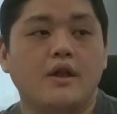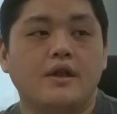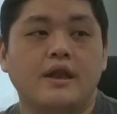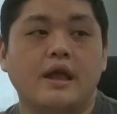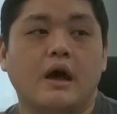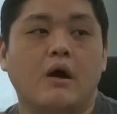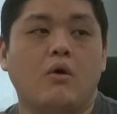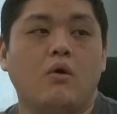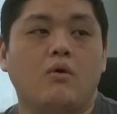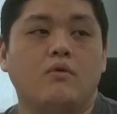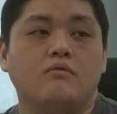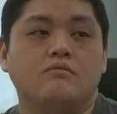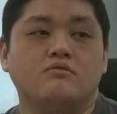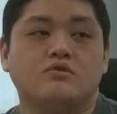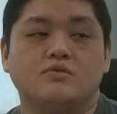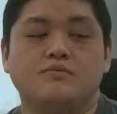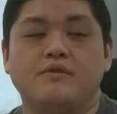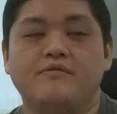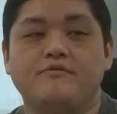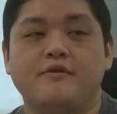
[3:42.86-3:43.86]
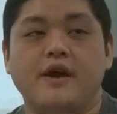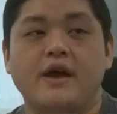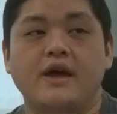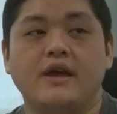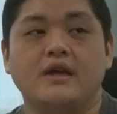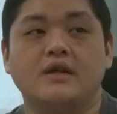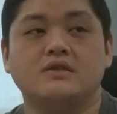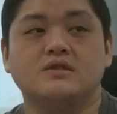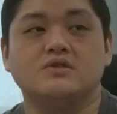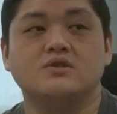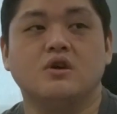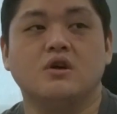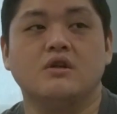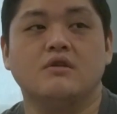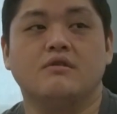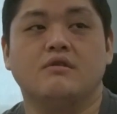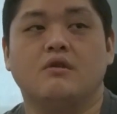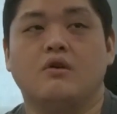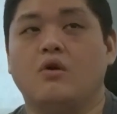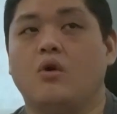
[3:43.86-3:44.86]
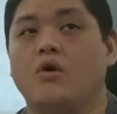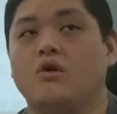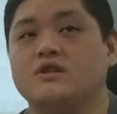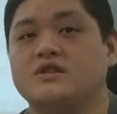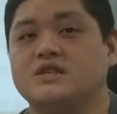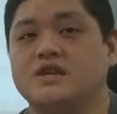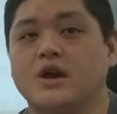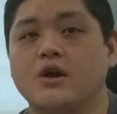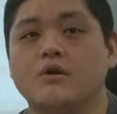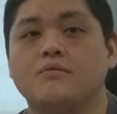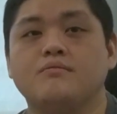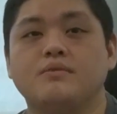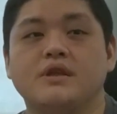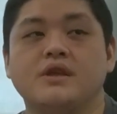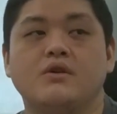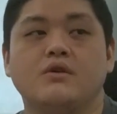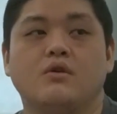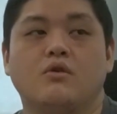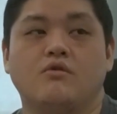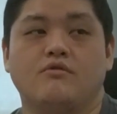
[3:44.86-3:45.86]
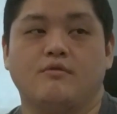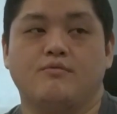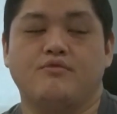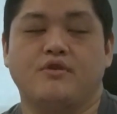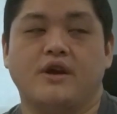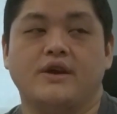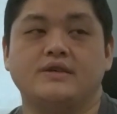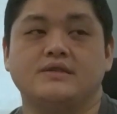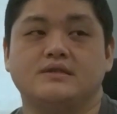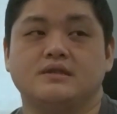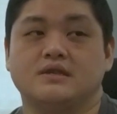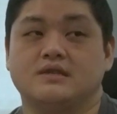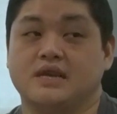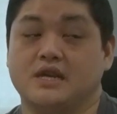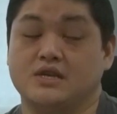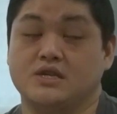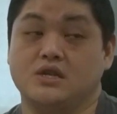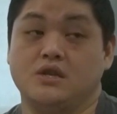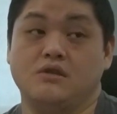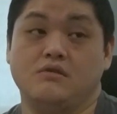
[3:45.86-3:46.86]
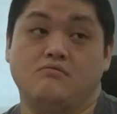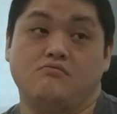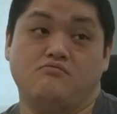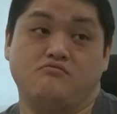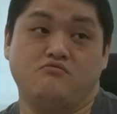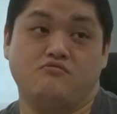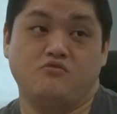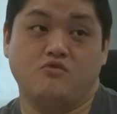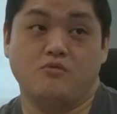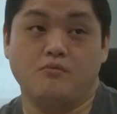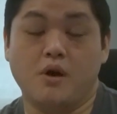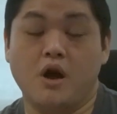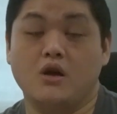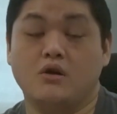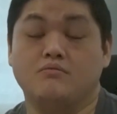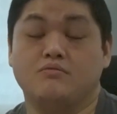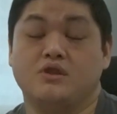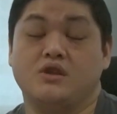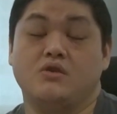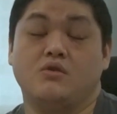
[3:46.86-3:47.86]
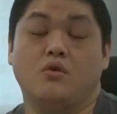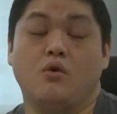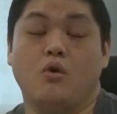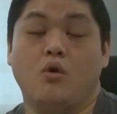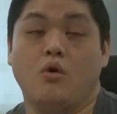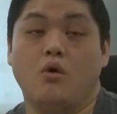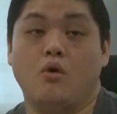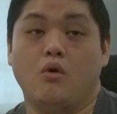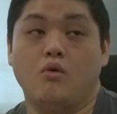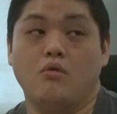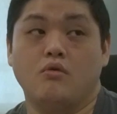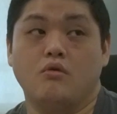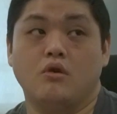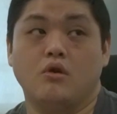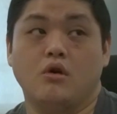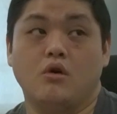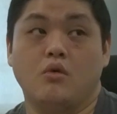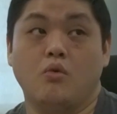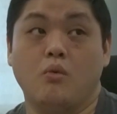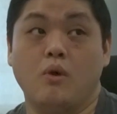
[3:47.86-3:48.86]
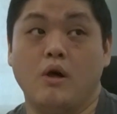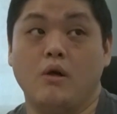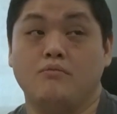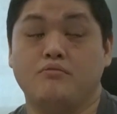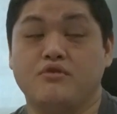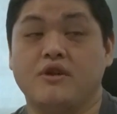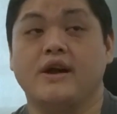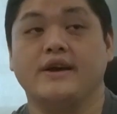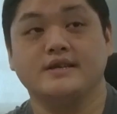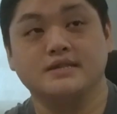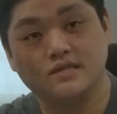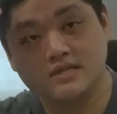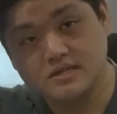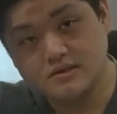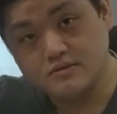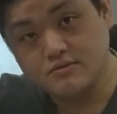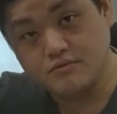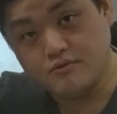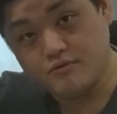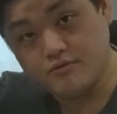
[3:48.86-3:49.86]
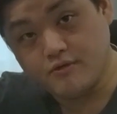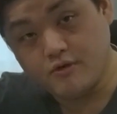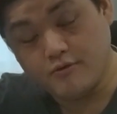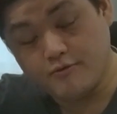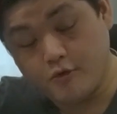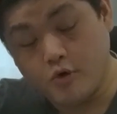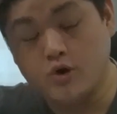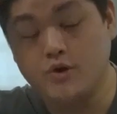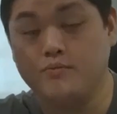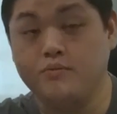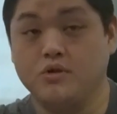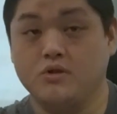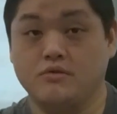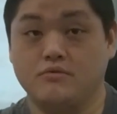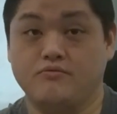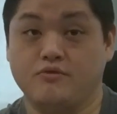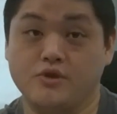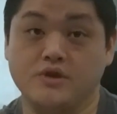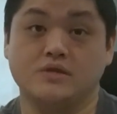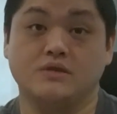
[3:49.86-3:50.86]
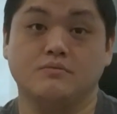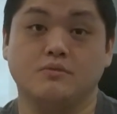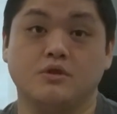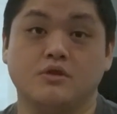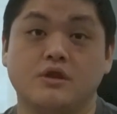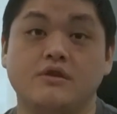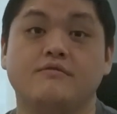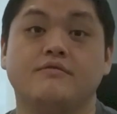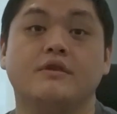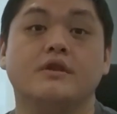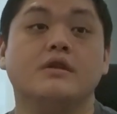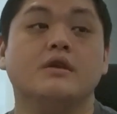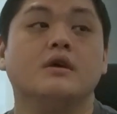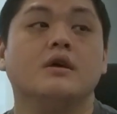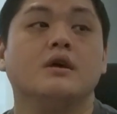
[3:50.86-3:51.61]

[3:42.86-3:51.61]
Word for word: Now, to be fair, it's not terribly overpriced. It's actually remarkably uh, well priced, affordable and reasonable even.